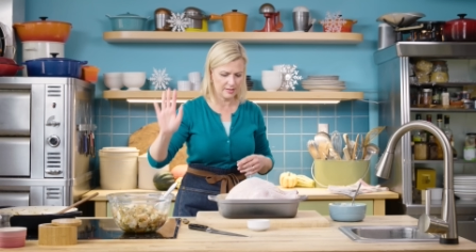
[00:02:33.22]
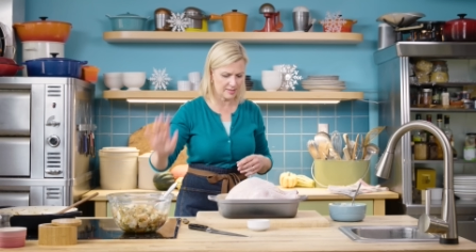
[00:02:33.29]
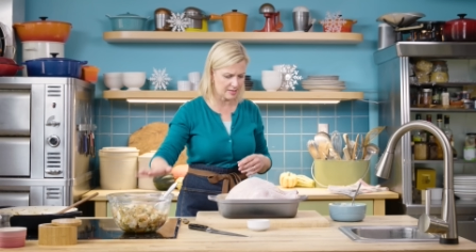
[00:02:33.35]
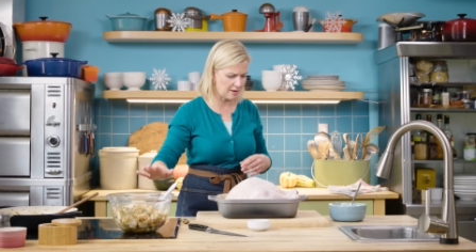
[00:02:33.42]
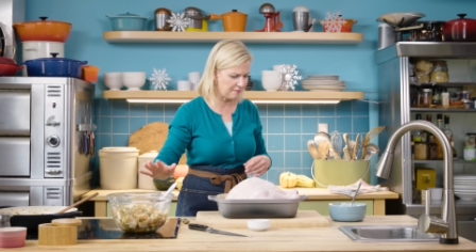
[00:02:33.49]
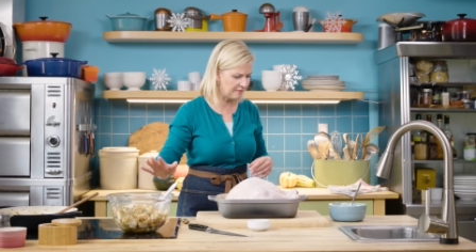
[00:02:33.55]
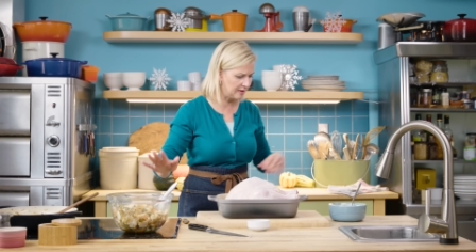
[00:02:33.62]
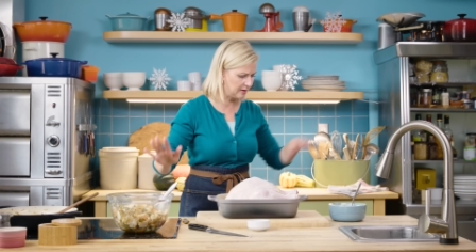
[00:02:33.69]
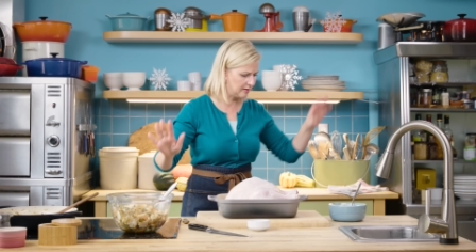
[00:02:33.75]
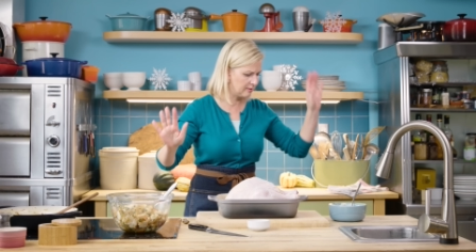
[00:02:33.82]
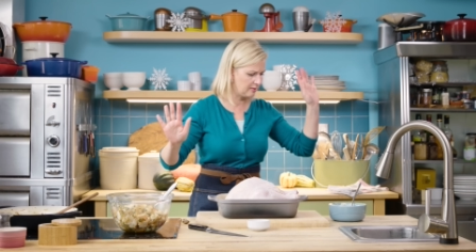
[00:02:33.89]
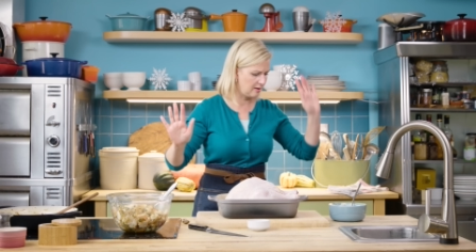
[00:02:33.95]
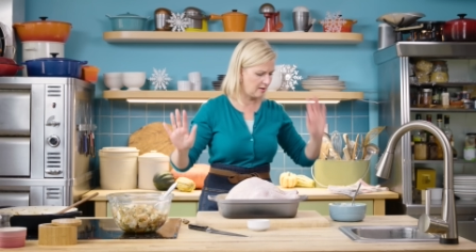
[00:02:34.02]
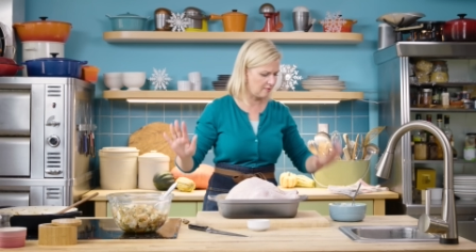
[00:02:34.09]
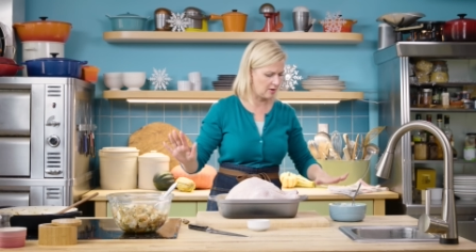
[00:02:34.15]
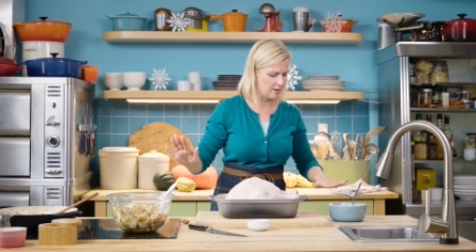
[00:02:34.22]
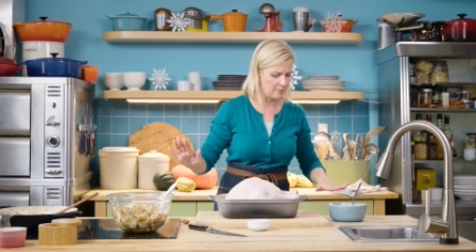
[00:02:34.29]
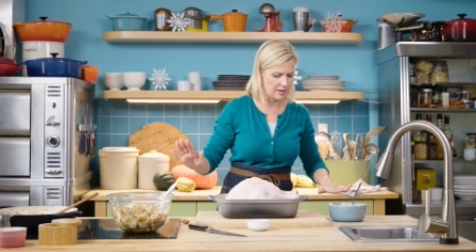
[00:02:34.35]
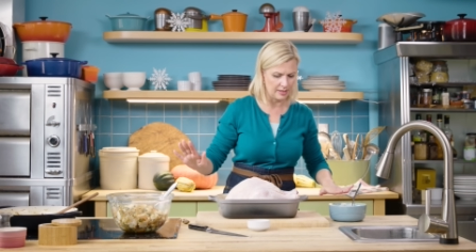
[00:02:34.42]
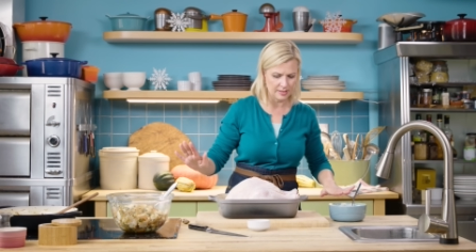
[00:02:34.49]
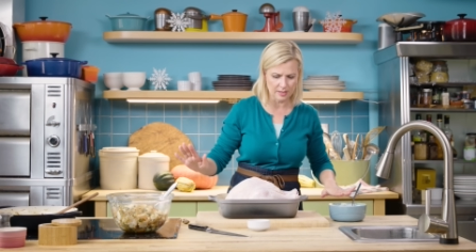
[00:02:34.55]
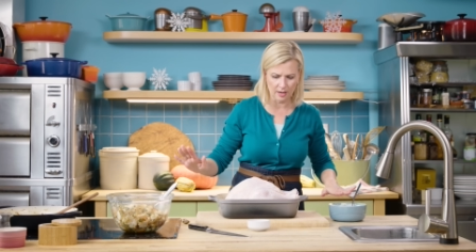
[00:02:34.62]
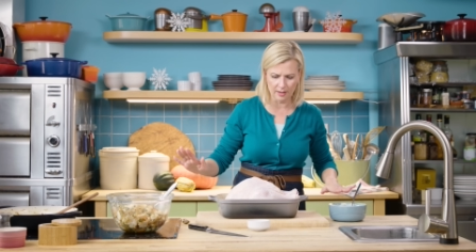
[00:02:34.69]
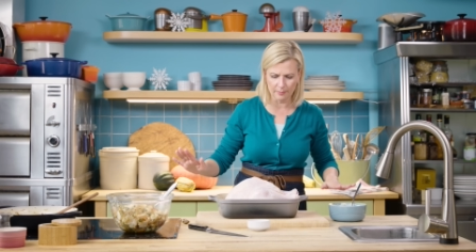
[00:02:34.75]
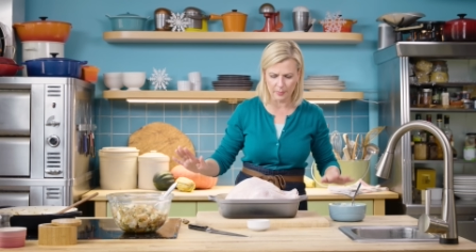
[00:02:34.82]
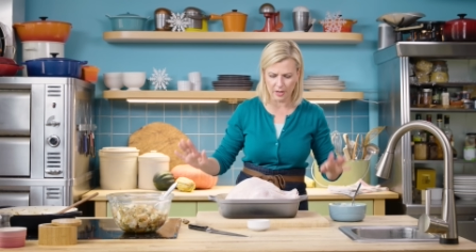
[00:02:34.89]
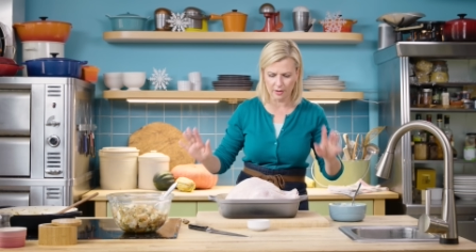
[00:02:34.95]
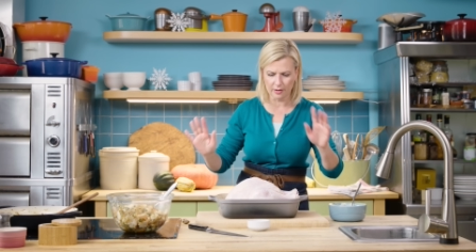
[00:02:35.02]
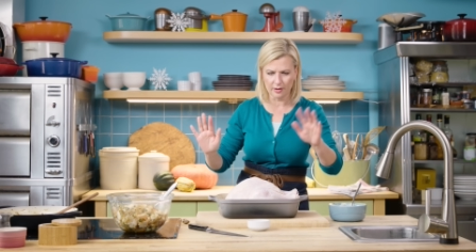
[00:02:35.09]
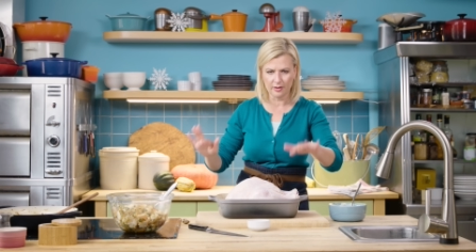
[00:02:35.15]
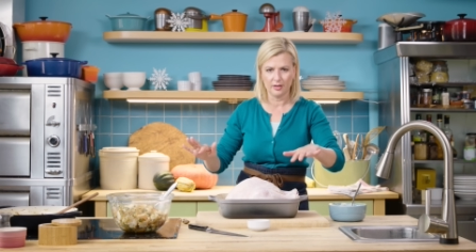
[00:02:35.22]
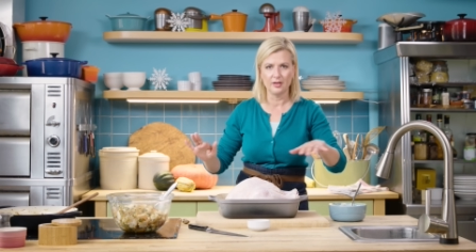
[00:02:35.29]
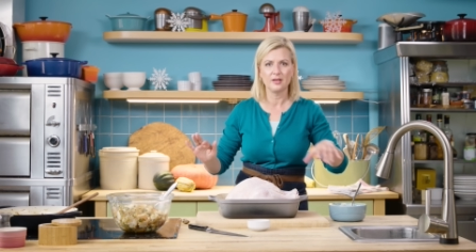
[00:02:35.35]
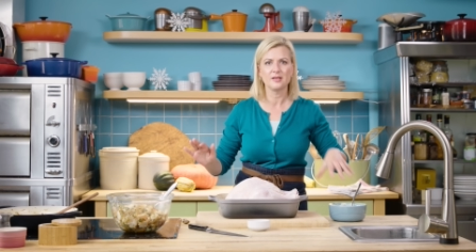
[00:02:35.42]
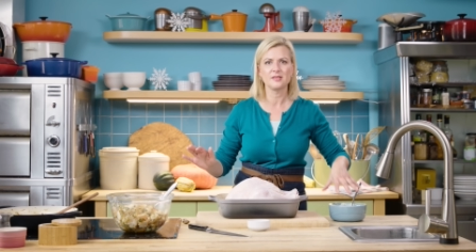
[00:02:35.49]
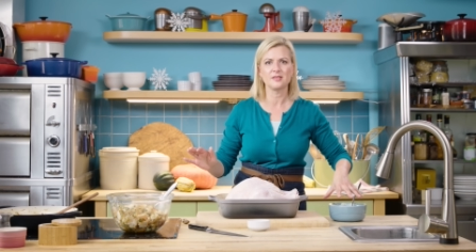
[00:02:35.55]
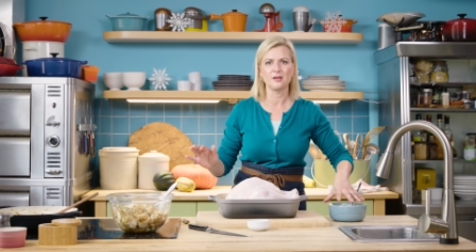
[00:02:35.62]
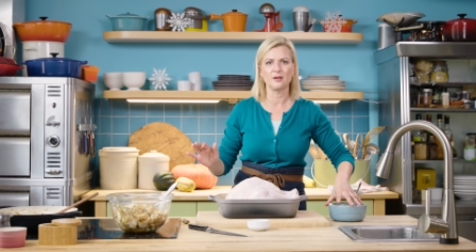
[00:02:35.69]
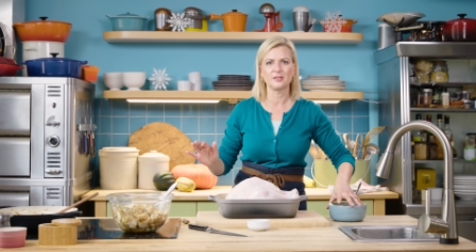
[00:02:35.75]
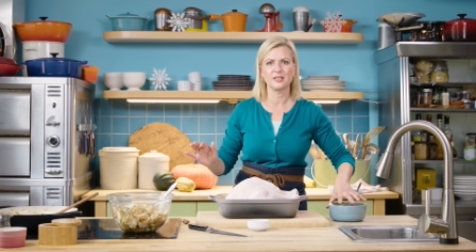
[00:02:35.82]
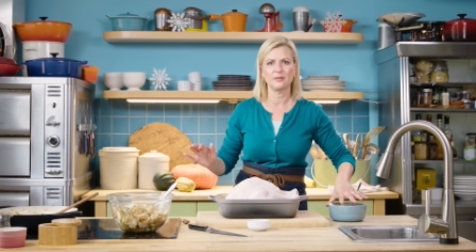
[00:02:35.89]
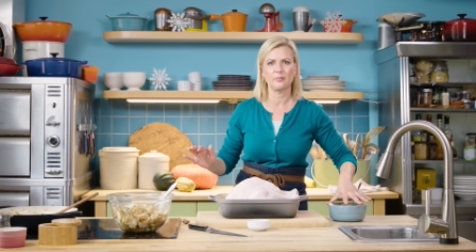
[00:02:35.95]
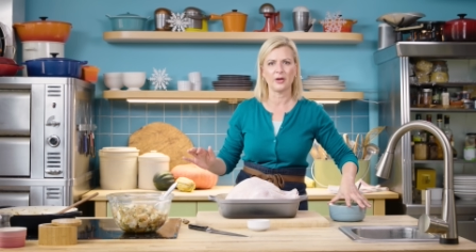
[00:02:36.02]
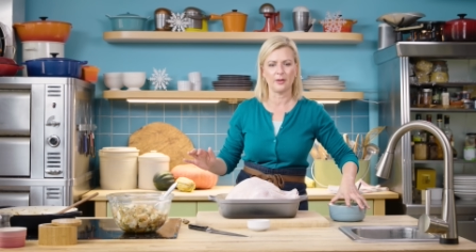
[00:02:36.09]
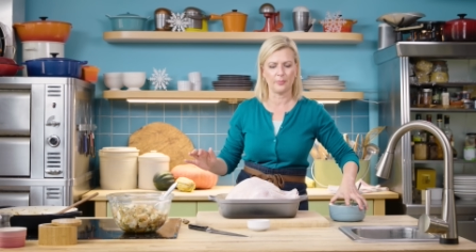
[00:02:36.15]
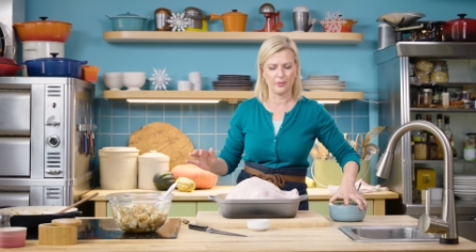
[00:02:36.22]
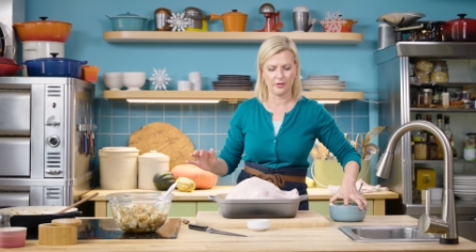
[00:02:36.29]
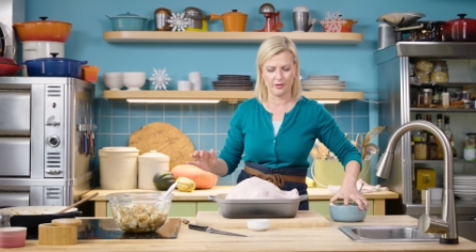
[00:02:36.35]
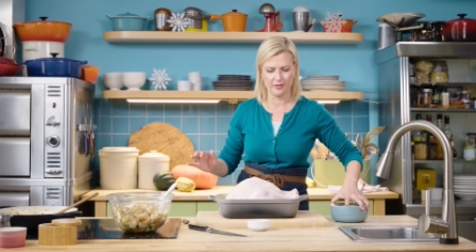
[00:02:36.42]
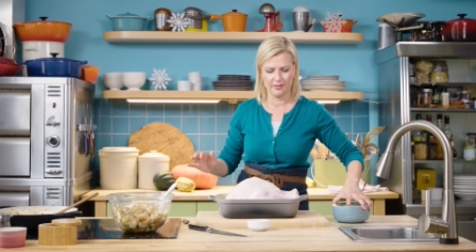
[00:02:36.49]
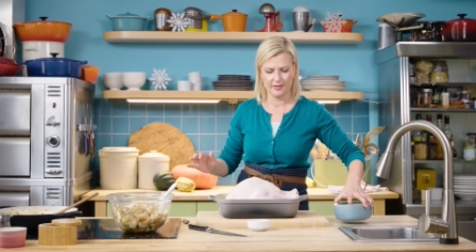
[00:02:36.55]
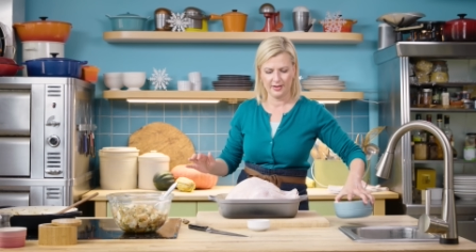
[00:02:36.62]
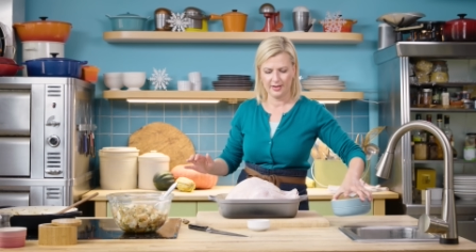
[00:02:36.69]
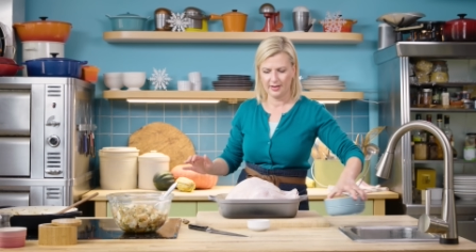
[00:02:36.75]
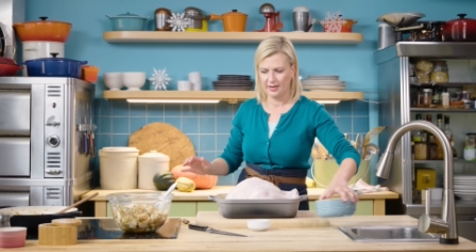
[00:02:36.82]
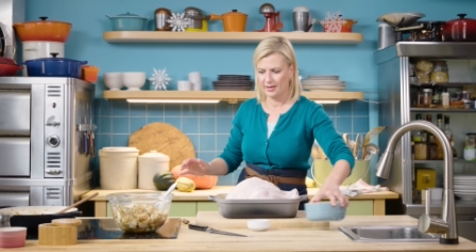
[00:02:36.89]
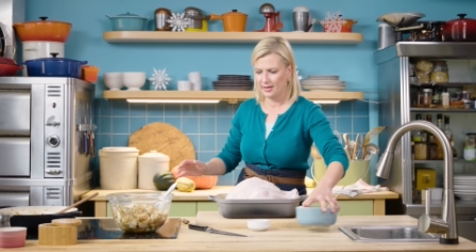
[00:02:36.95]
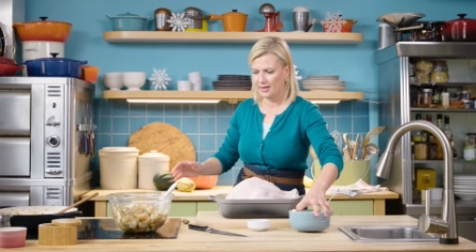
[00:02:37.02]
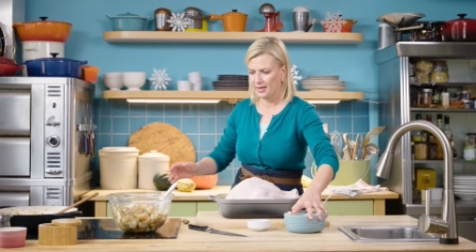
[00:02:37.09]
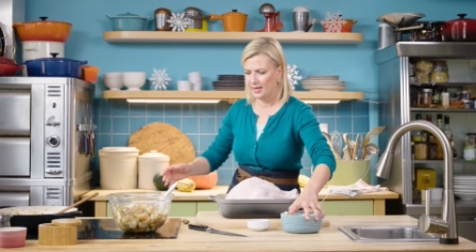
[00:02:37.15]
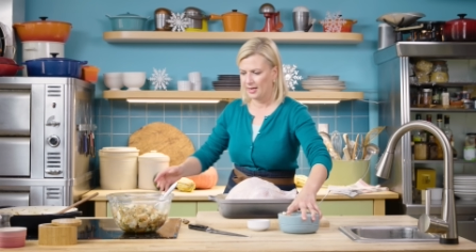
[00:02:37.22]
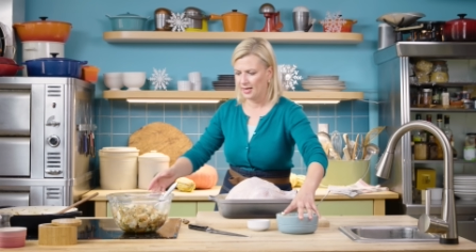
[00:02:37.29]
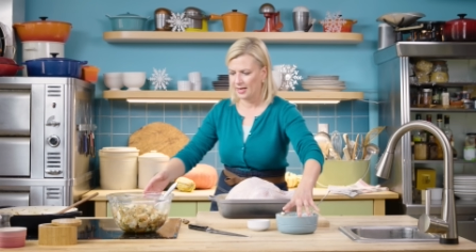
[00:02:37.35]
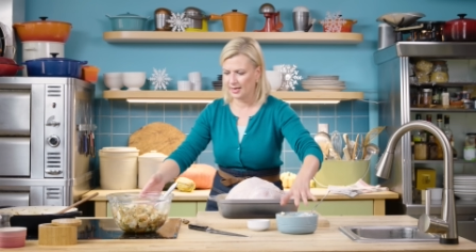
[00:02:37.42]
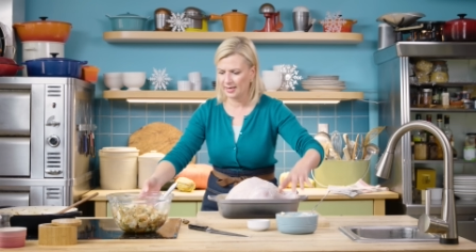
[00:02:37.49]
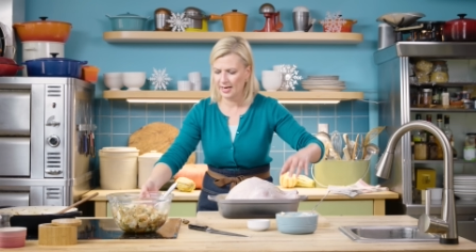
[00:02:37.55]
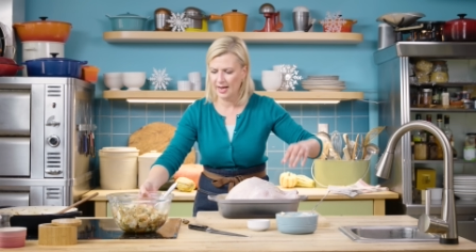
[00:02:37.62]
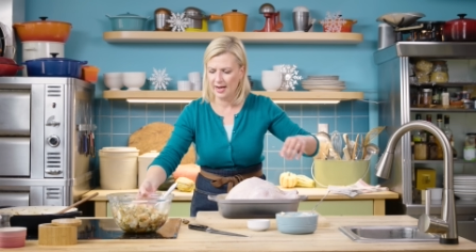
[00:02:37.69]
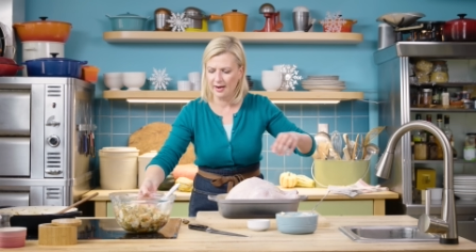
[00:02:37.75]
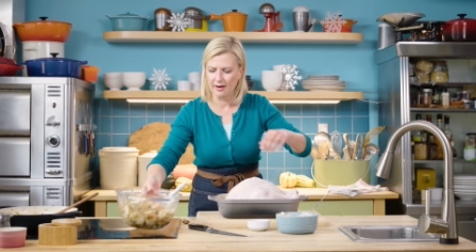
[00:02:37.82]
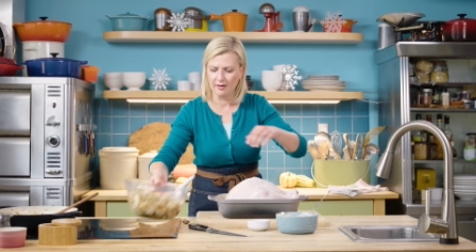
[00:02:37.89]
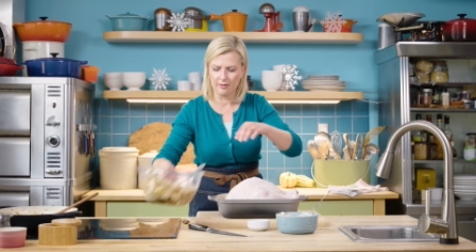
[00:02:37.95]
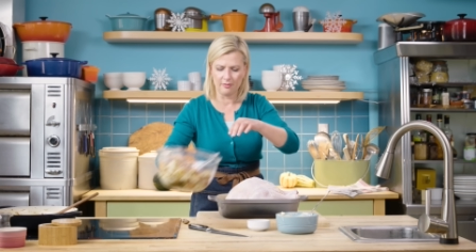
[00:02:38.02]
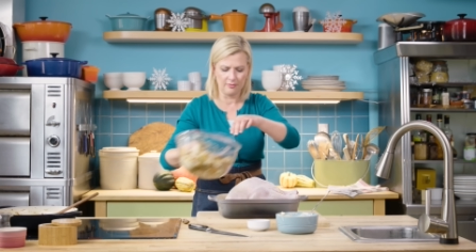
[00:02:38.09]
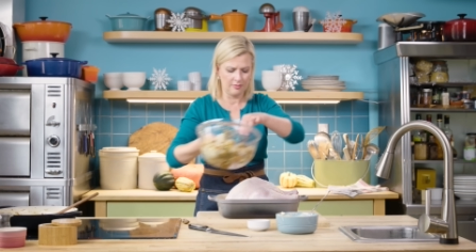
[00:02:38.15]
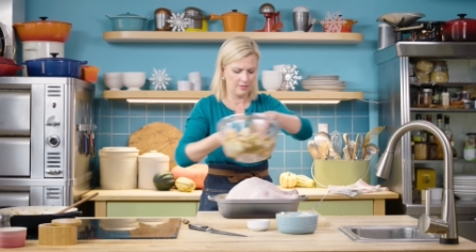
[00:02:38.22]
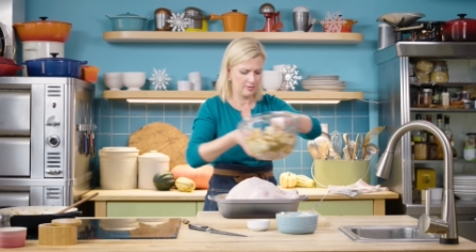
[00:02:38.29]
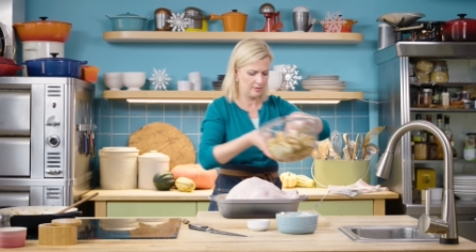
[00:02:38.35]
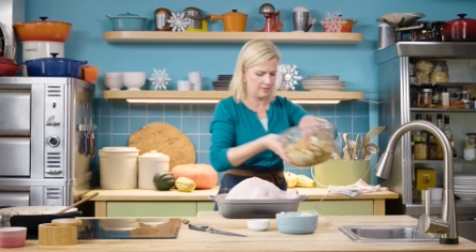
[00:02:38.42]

stuffing, I've got my thyme butter, salt and pepper, and now,